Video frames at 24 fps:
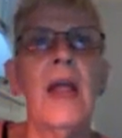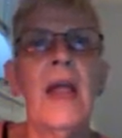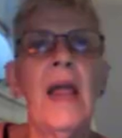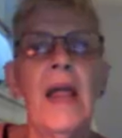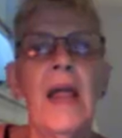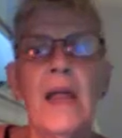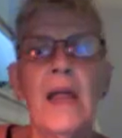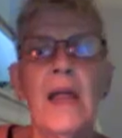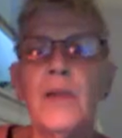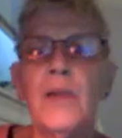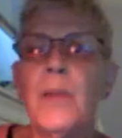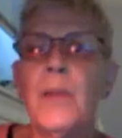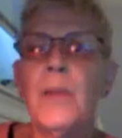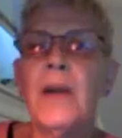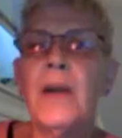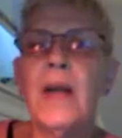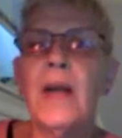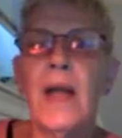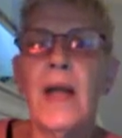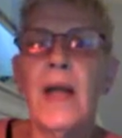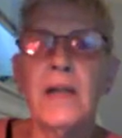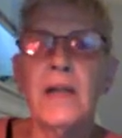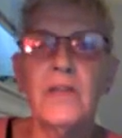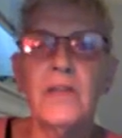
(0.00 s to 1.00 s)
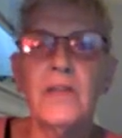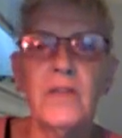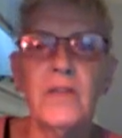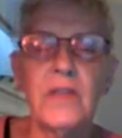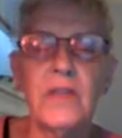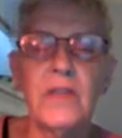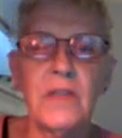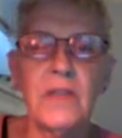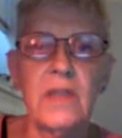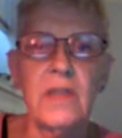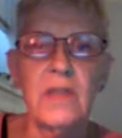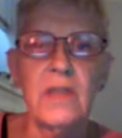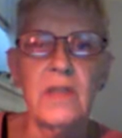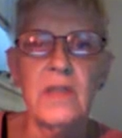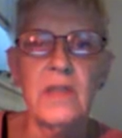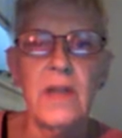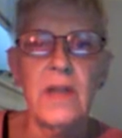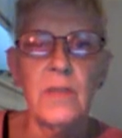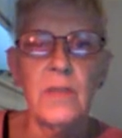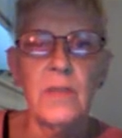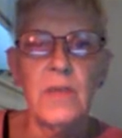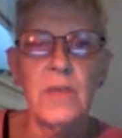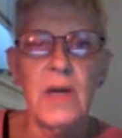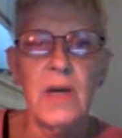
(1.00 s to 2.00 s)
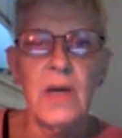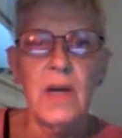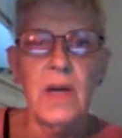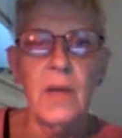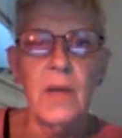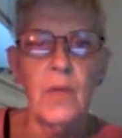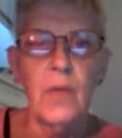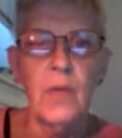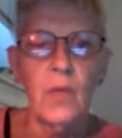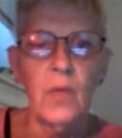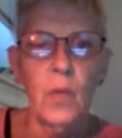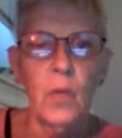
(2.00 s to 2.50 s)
and be an activist at the same time.